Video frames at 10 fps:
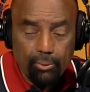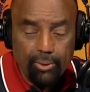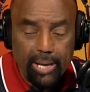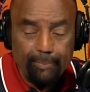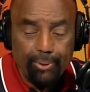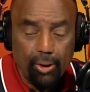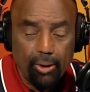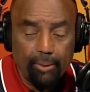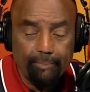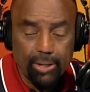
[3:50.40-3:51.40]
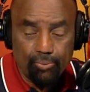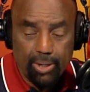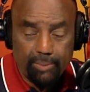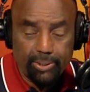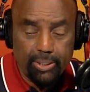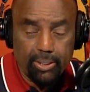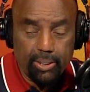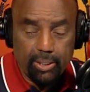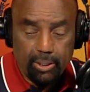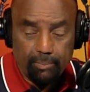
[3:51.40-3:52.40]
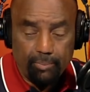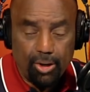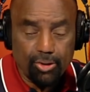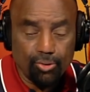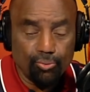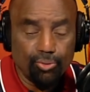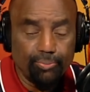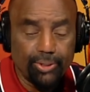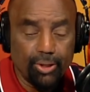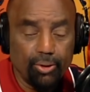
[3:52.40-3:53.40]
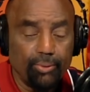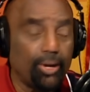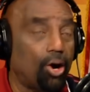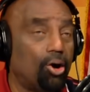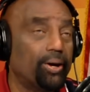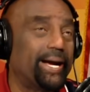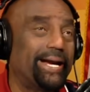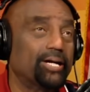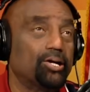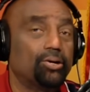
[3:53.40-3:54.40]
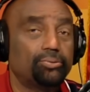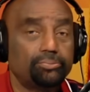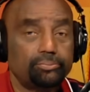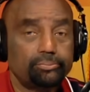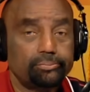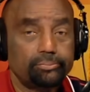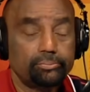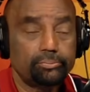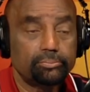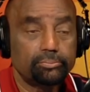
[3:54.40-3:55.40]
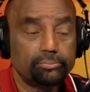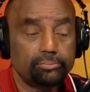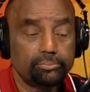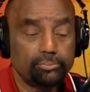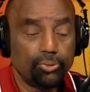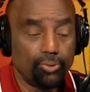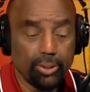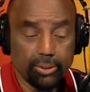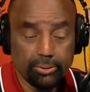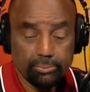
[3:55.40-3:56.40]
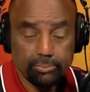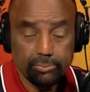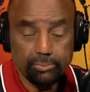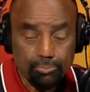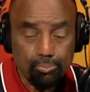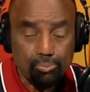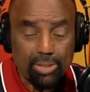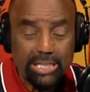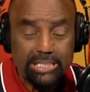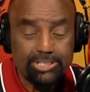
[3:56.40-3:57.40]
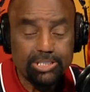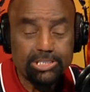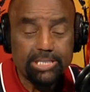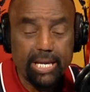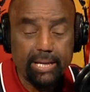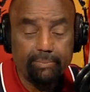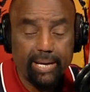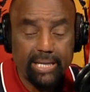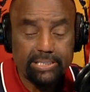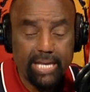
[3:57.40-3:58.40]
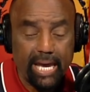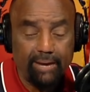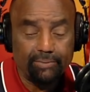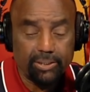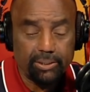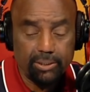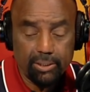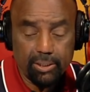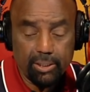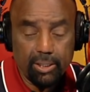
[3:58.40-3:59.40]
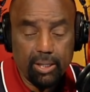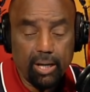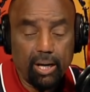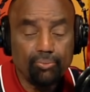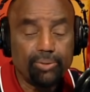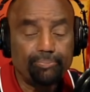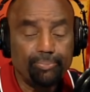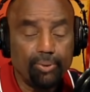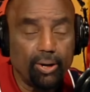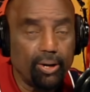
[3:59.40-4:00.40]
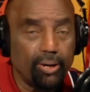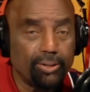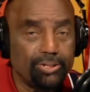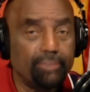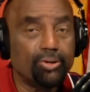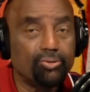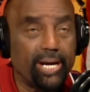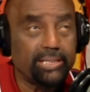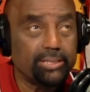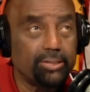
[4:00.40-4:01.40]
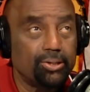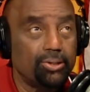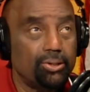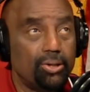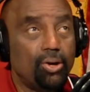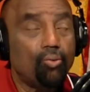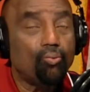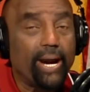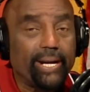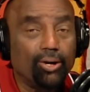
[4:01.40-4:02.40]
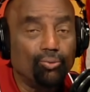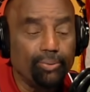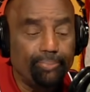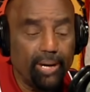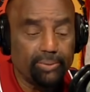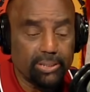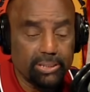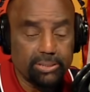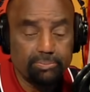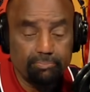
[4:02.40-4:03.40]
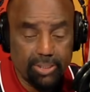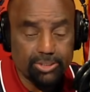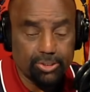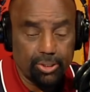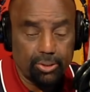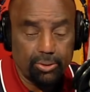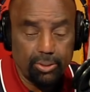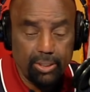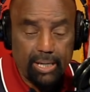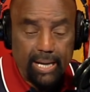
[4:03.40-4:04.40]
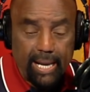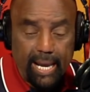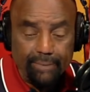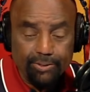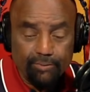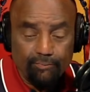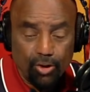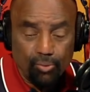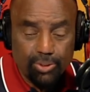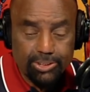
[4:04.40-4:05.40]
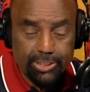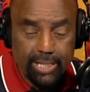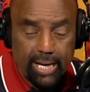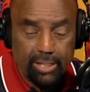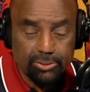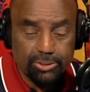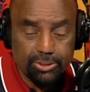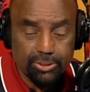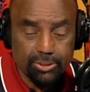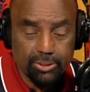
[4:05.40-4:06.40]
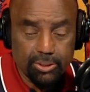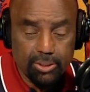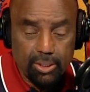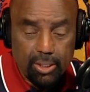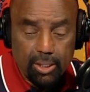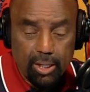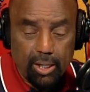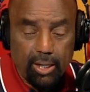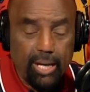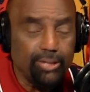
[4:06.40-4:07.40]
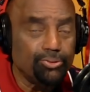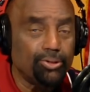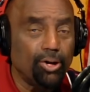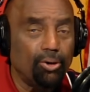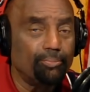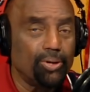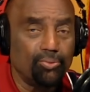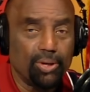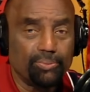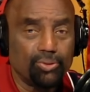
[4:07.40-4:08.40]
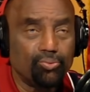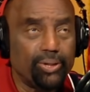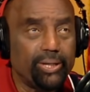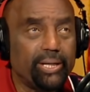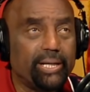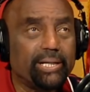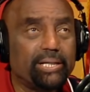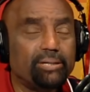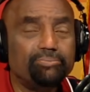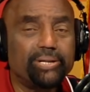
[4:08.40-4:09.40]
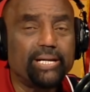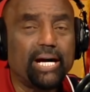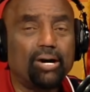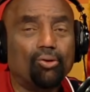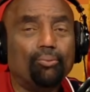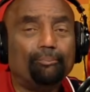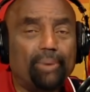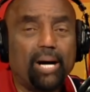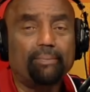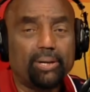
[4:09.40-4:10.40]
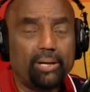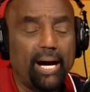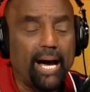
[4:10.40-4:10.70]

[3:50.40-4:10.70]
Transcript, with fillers: Rand Paul, Mitt Romney, Marco Rubio, they all got to go. Really. It's the same as having a re, uh, Democrats in there. Rhino Republicans must go. After the vote was announced, uh, and you know Mitt Romney, weak. He couldn't even beat out Obama.